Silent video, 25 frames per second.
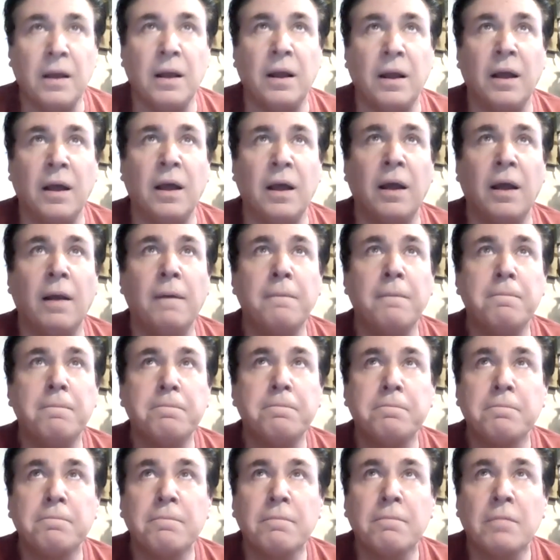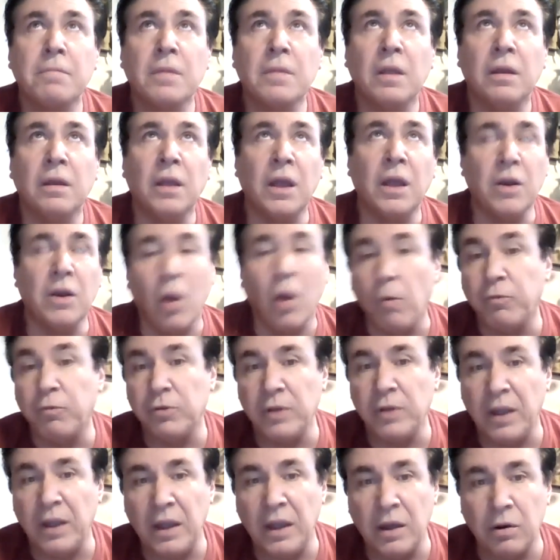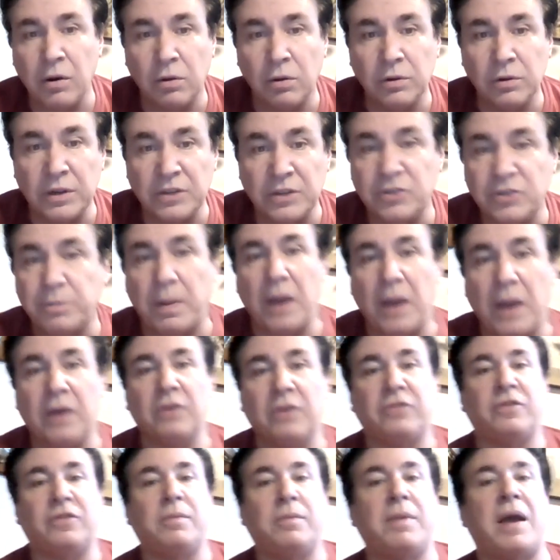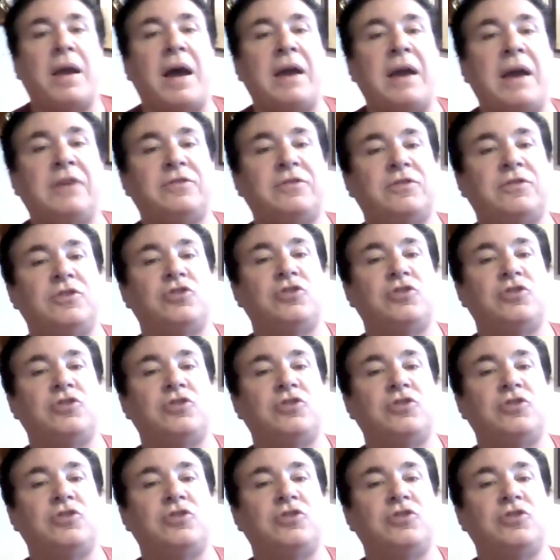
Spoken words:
And hopefully it'll inspire some guys